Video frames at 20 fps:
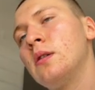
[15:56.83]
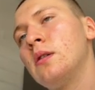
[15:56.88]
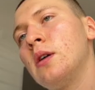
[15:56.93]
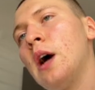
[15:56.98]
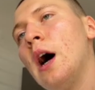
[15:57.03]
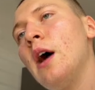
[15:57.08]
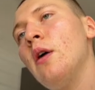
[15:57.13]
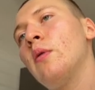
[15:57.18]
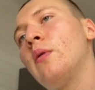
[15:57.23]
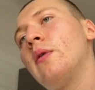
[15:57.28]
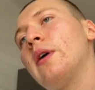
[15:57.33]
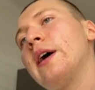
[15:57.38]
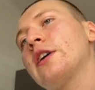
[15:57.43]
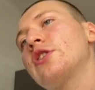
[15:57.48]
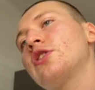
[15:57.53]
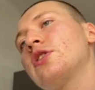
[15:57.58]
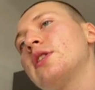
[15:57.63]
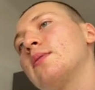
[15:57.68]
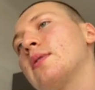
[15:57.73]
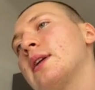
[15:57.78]
Oh,
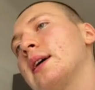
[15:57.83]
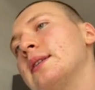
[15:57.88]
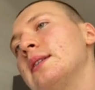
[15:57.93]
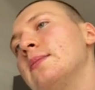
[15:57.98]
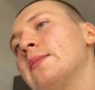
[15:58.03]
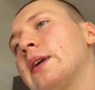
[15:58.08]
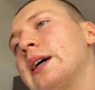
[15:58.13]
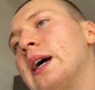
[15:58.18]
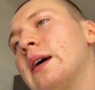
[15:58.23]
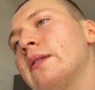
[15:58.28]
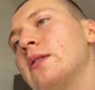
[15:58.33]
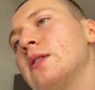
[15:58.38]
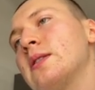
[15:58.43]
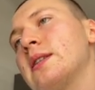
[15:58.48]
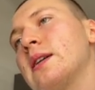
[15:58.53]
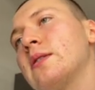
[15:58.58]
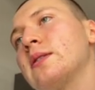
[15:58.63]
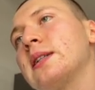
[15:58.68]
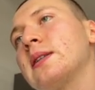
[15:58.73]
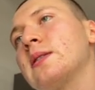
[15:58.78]
actually, when I did my errands,
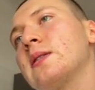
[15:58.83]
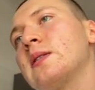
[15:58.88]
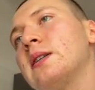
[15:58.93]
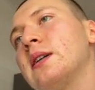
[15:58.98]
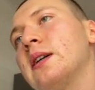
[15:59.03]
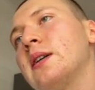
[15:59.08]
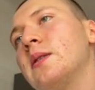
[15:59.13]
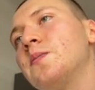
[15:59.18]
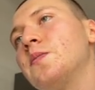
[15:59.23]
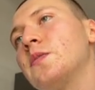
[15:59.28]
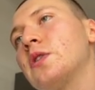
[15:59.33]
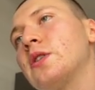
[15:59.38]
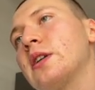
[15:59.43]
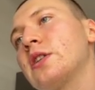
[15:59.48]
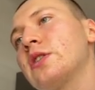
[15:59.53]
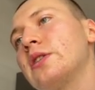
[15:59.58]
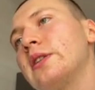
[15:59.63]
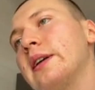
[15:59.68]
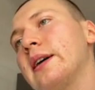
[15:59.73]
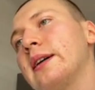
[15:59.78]
I was outside. So
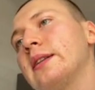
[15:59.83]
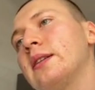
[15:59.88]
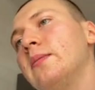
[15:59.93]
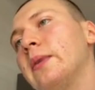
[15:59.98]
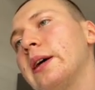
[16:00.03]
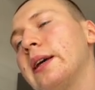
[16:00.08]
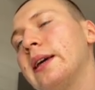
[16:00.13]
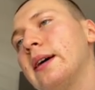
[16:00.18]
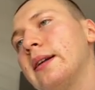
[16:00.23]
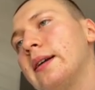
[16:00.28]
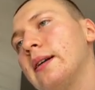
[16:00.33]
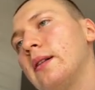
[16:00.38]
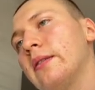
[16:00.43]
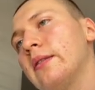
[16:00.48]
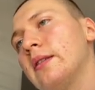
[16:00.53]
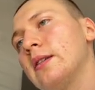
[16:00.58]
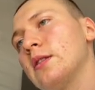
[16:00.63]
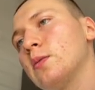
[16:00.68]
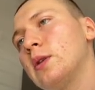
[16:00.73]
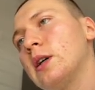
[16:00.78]
actually, I did my Get
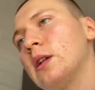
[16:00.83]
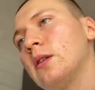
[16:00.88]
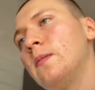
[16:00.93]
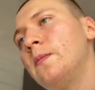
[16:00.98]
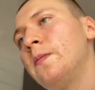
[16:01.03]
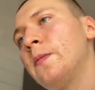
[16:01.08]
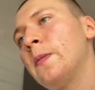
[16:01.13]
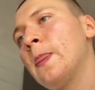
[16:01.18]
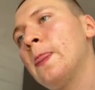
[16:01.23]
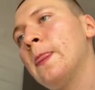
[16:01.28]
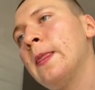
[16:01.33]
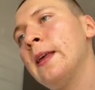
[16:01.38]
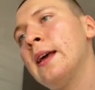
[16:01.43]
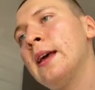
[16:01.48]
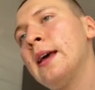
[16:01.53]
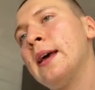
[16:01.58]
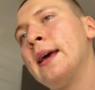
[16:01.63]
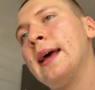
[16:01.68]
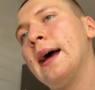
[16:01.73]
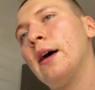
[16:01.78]
Healthy as well.
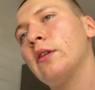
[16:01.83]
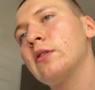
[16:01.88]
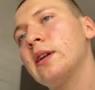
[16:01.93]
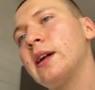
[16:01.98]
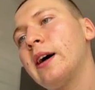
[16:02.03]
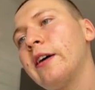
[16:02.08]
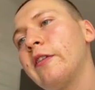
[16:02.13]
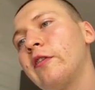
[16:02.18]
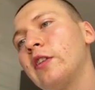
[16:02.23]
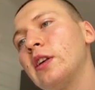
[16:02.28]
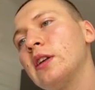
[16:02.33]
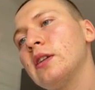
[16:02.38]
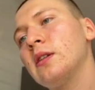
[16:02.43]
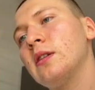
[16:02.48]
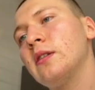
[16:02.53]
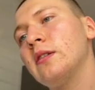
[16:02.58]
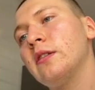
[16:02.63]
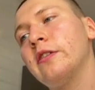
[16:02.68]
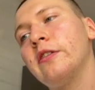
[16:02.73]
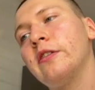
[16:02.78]
How did I feel?